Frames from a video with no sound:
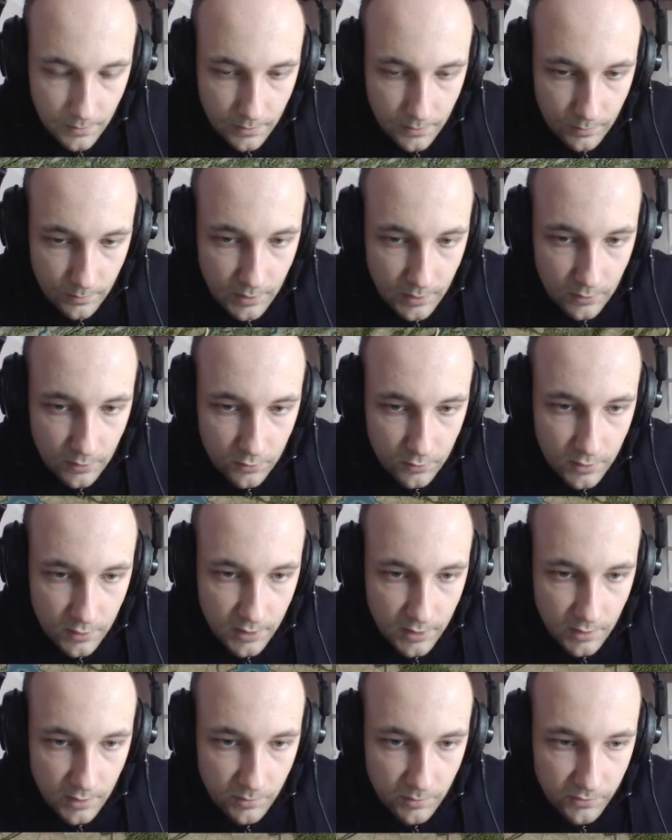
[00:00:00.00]
We cannot
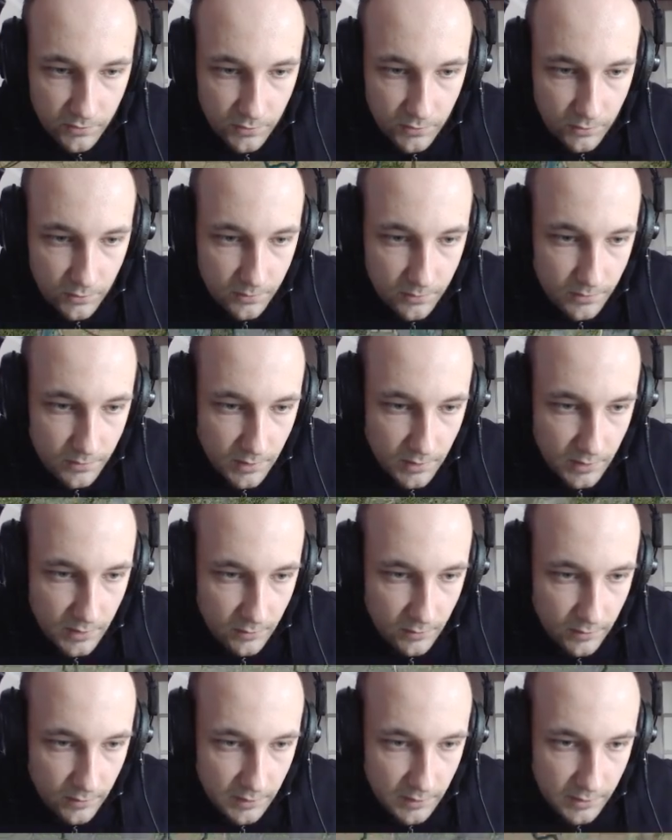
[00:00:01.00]
rail you
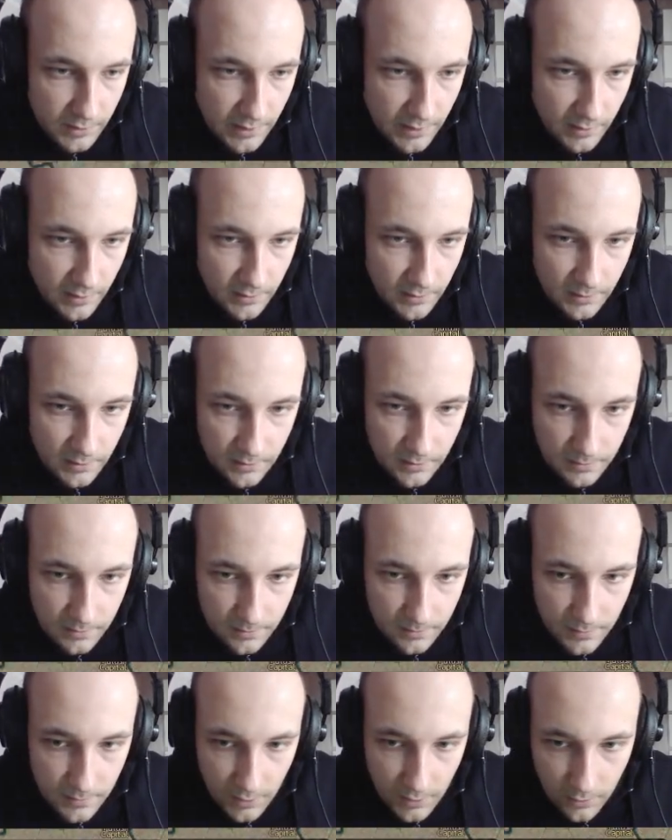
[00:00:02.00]
anyway, right?
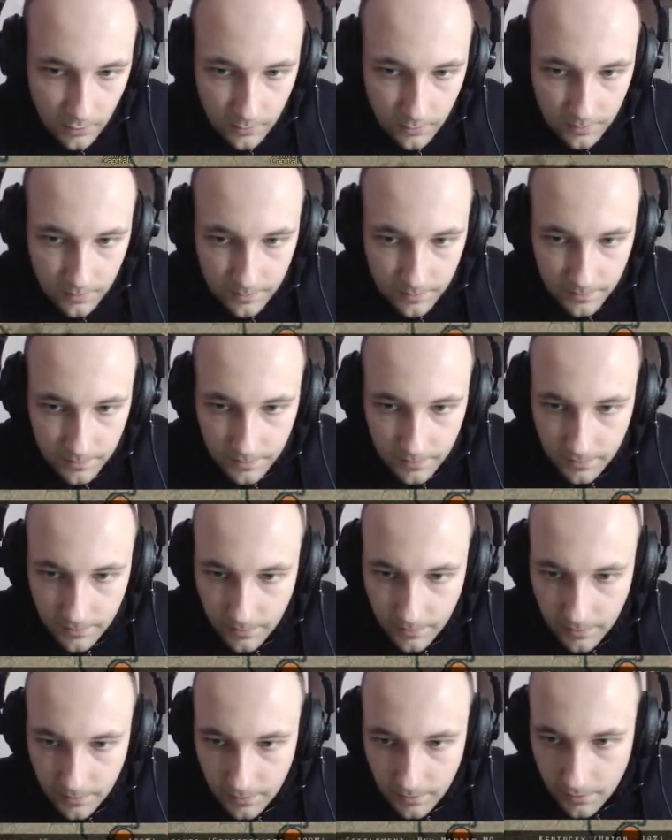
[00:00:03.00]
No.
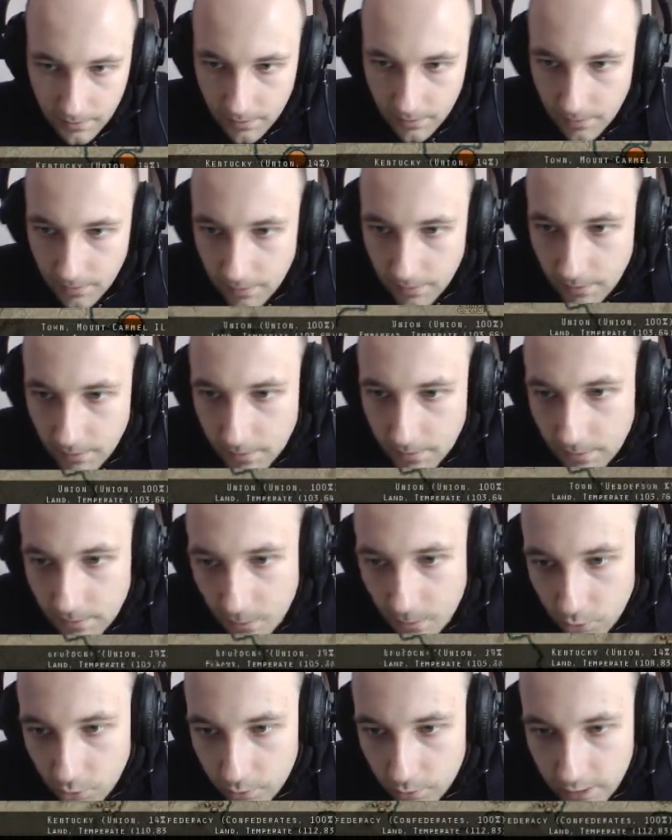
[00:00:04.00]

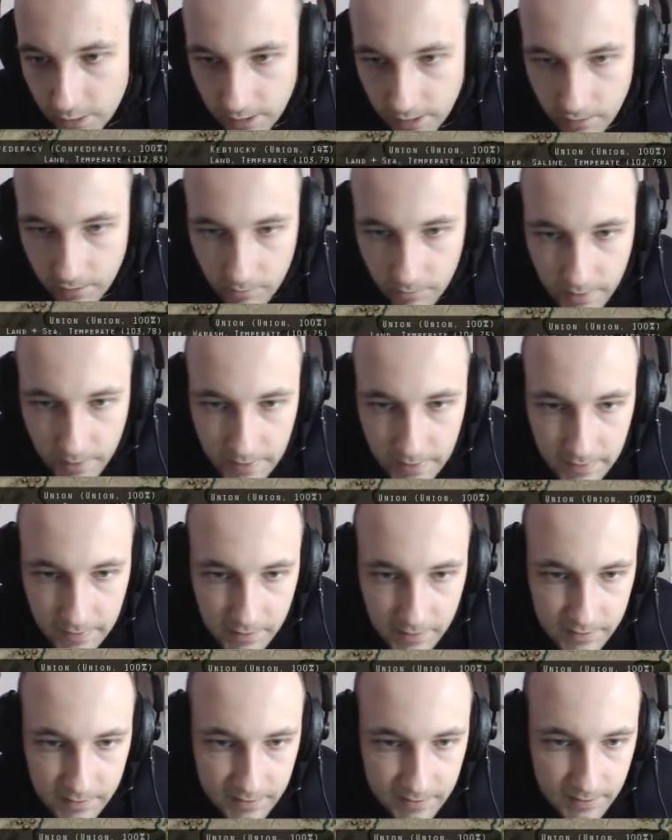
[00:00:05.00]
No
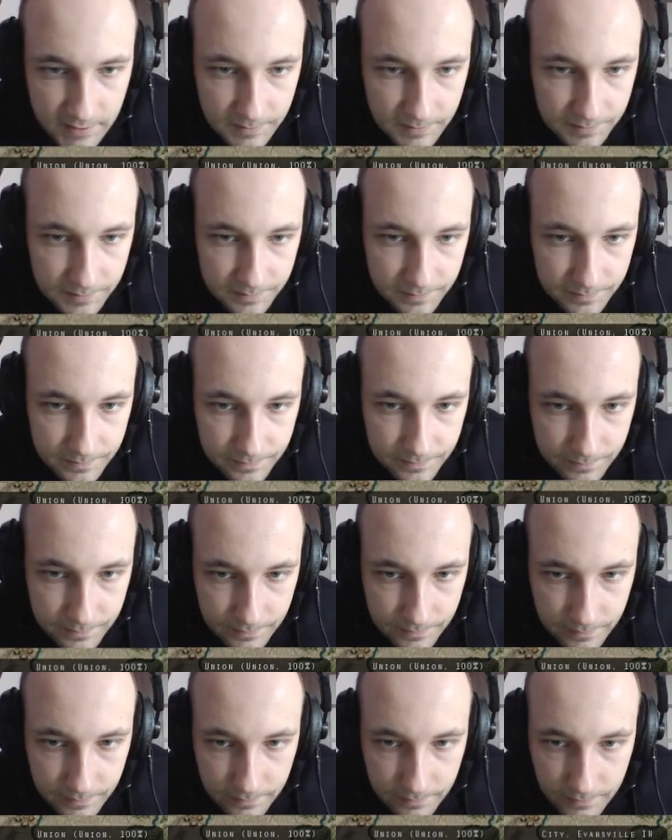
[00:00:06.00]
railways.
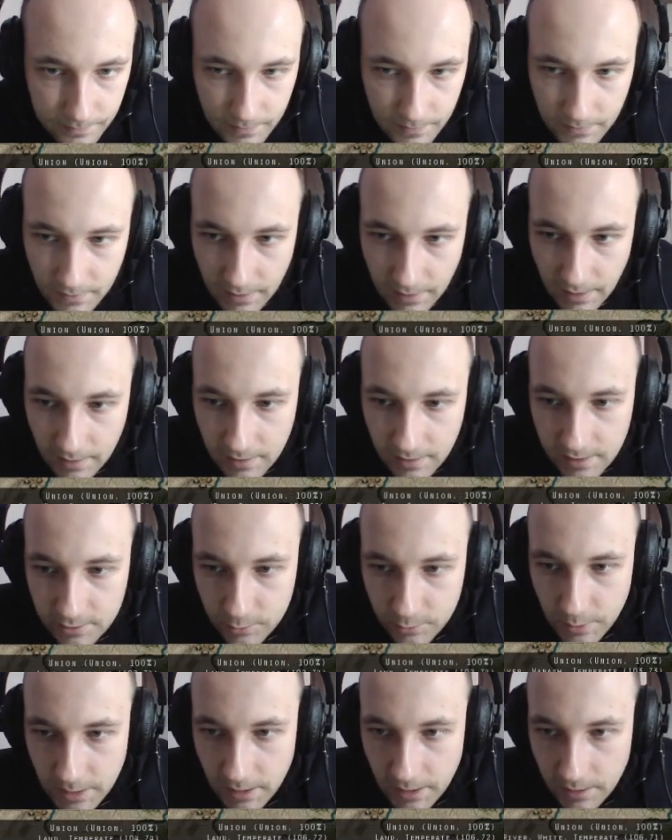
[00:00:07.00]
Unless
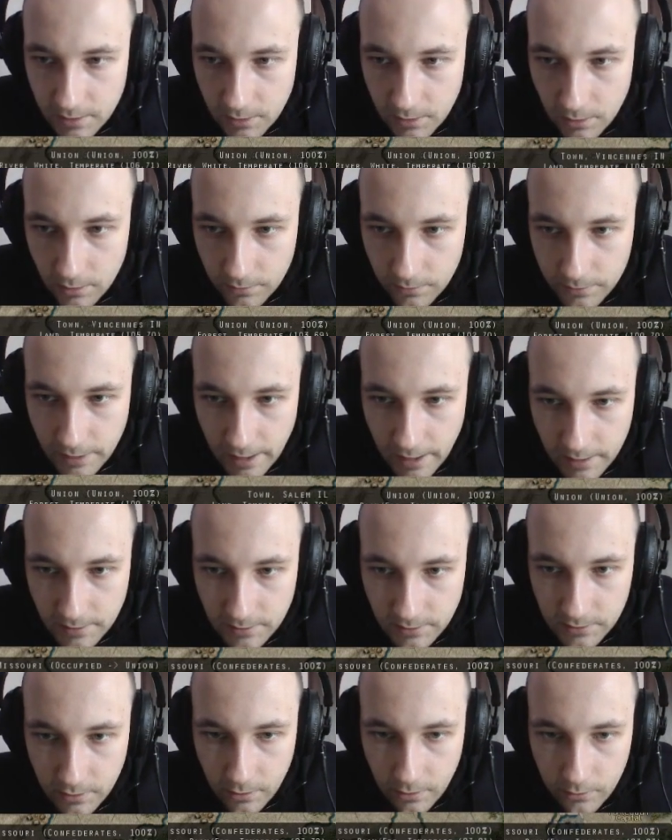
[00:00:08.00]
we take all of that,
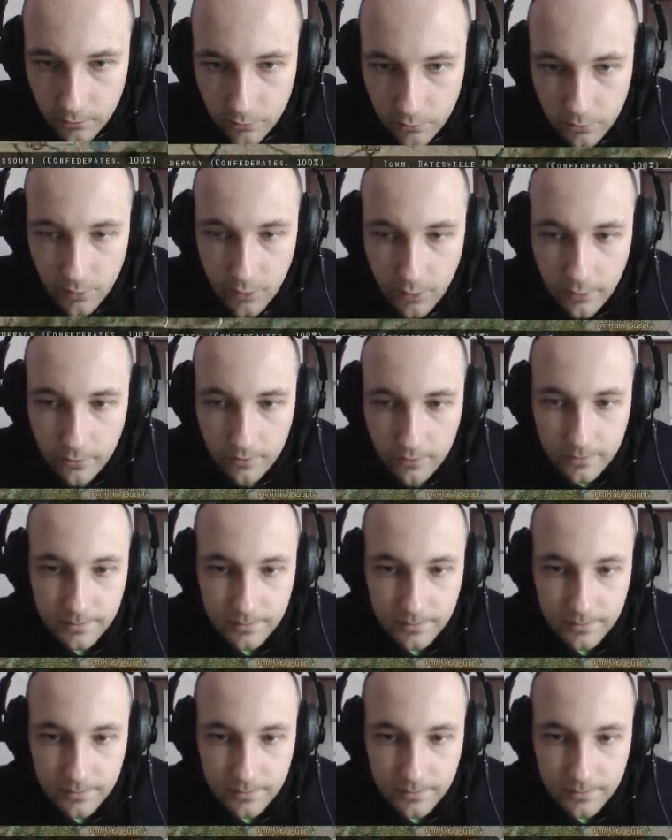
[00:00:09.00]
so no.